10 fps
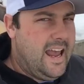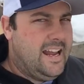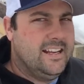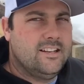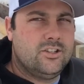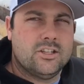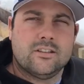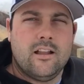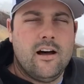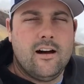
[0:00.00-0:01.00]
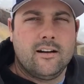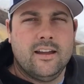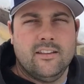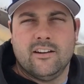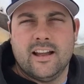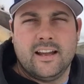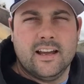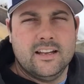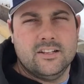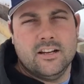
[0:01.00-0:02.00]
8 inches long, and they're like
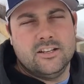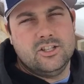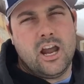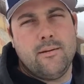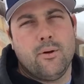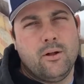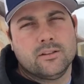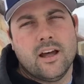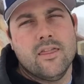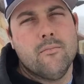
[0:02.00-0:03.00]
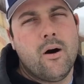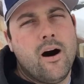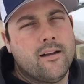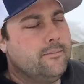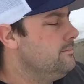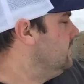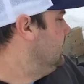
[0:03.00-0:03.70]
a J-bolt on the bottom.